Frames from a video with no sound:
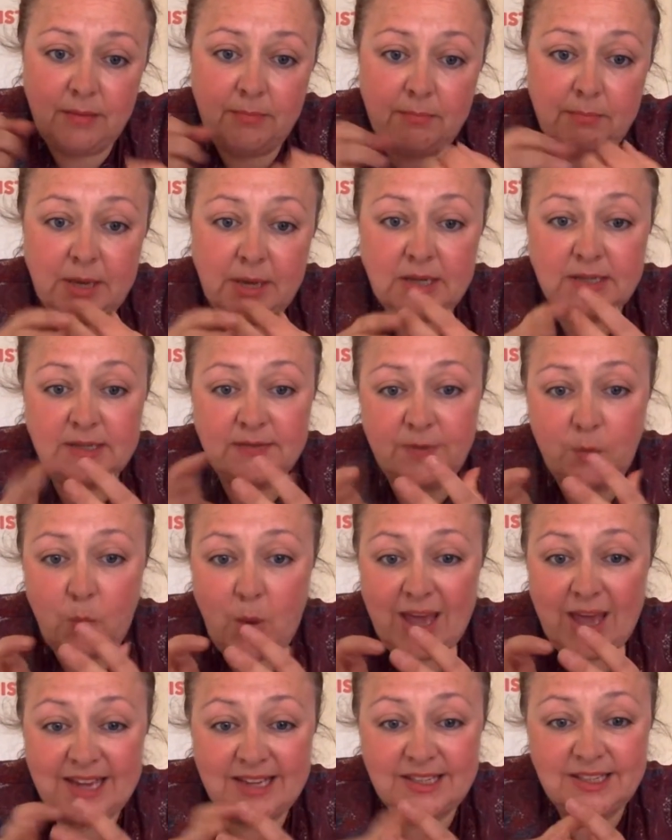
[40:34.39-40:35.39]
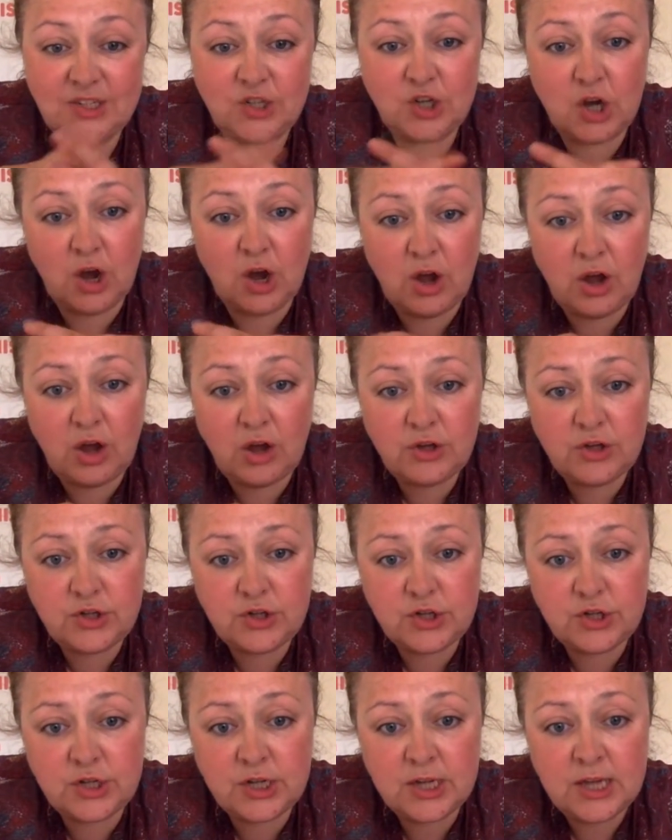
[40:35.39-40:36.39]
because of the way it's
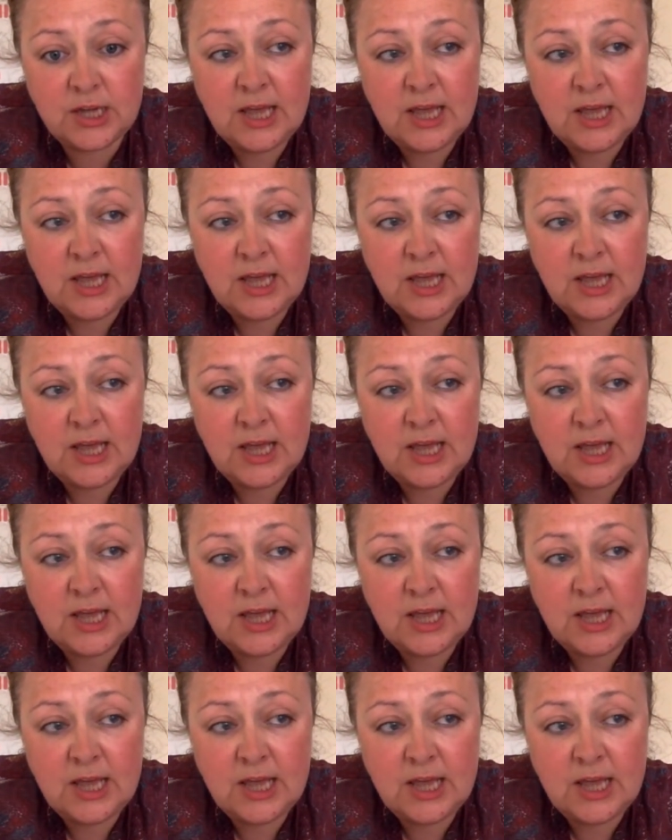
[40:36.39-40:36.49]
charged.